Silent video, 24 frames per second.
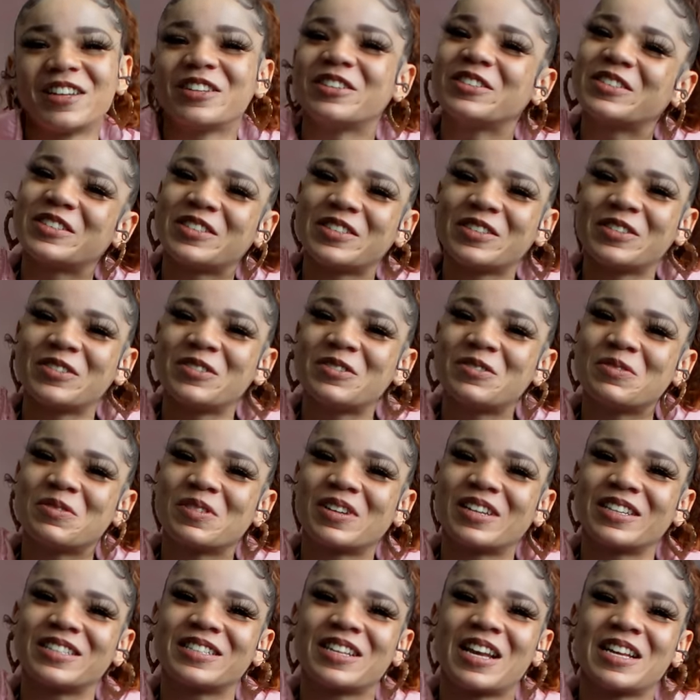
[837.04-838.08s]
I used to
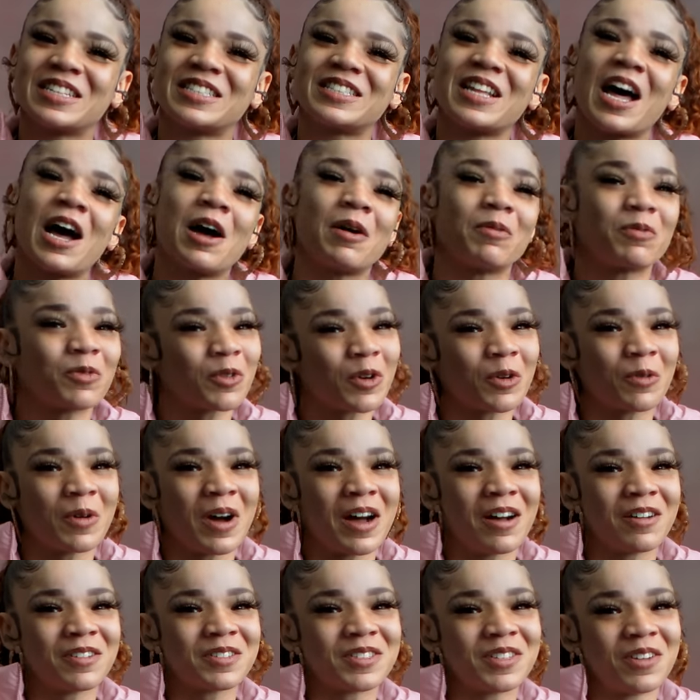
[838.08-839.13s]
because I stopped for a
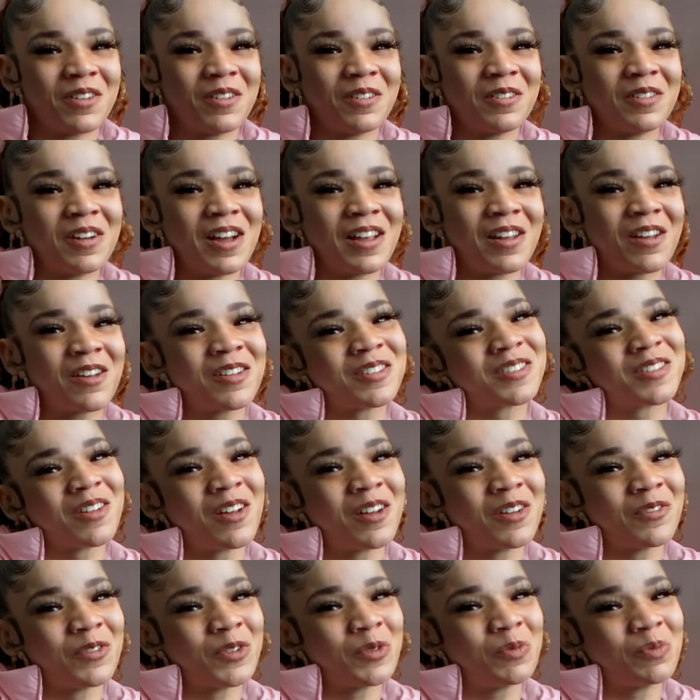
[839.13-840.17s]
while, so I lost
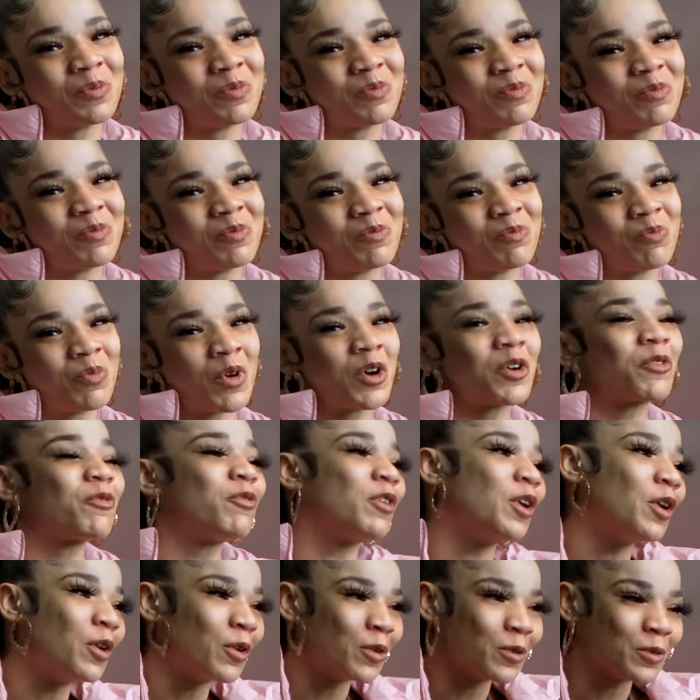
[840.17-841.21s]
all of them. Broke
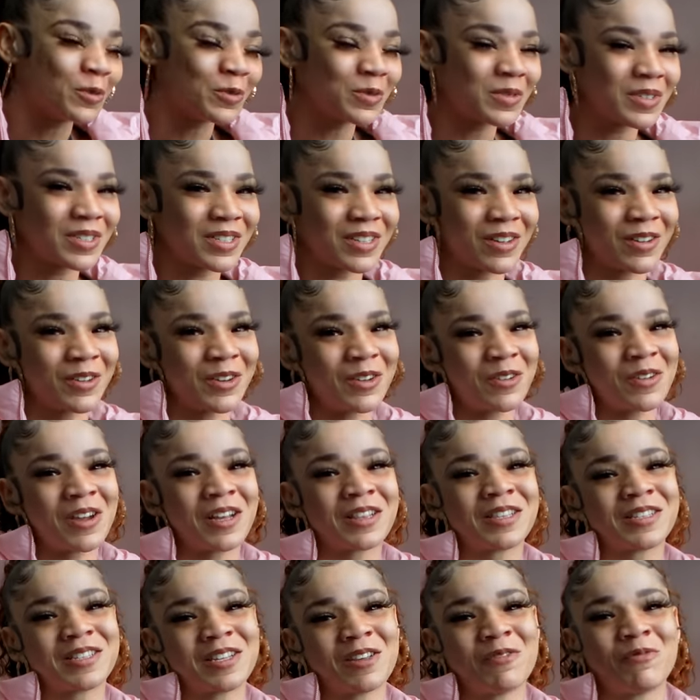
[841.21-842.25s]
phones, so don't
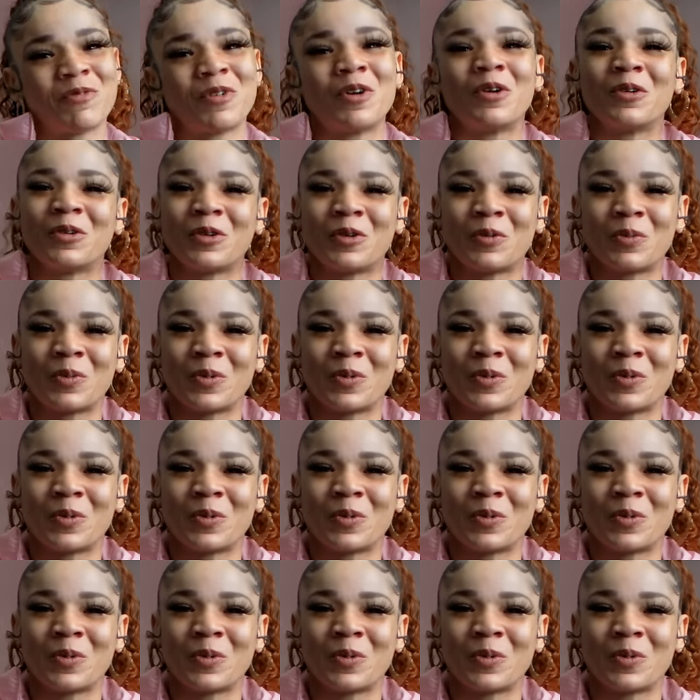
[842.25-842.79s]
got the same phone no